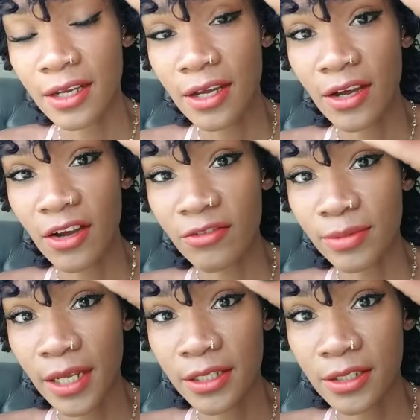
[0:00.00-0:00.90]
of
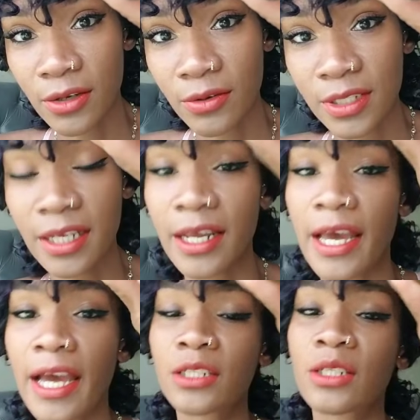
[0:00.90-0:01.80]
bloodstones, and I
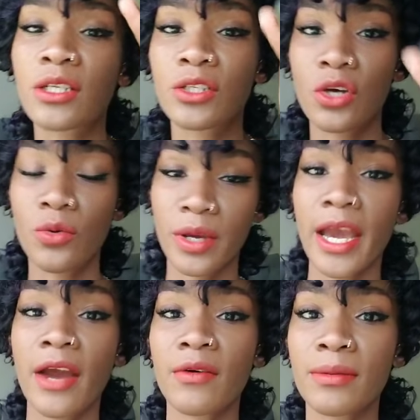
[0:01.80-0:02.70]
actually don't
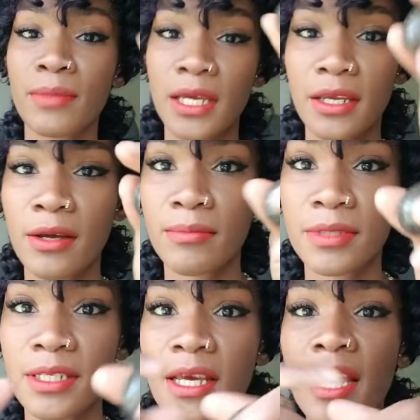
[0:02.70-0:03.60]
carry
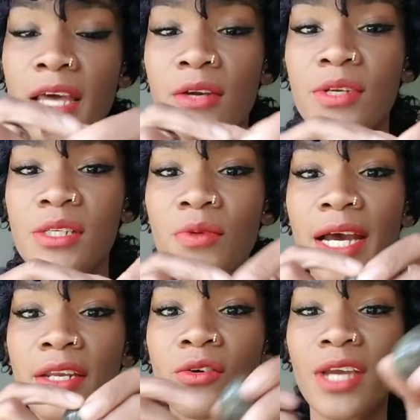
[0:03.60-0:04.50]
mediums. And the reason why
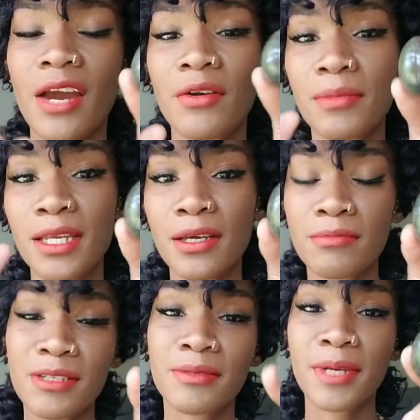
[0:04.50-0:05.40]
I don't carry
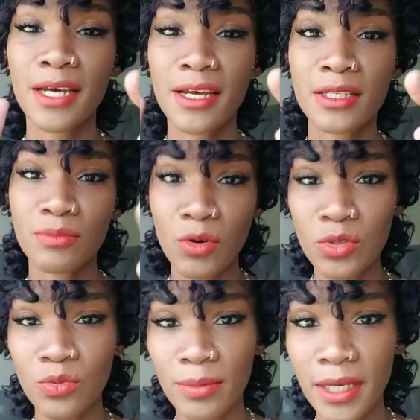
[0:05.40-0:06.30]
mediums is because
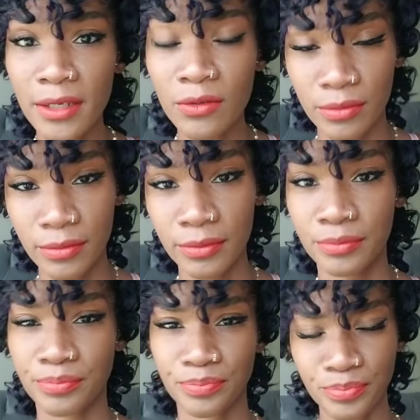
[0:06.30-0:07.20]
most women,
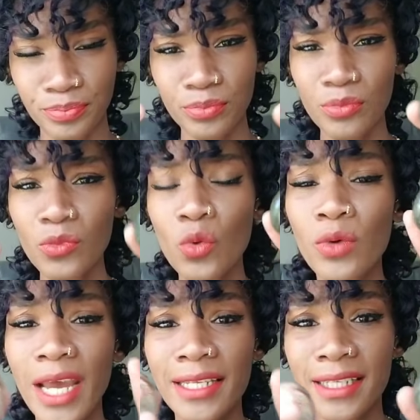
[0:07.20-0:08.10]
when
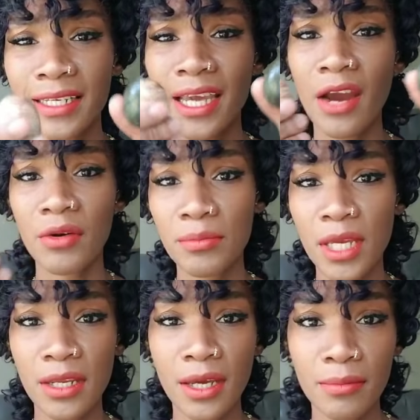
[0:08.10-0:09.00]
I did carry
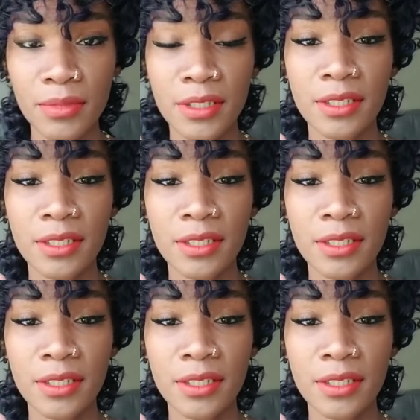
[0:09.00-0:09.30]
mediums,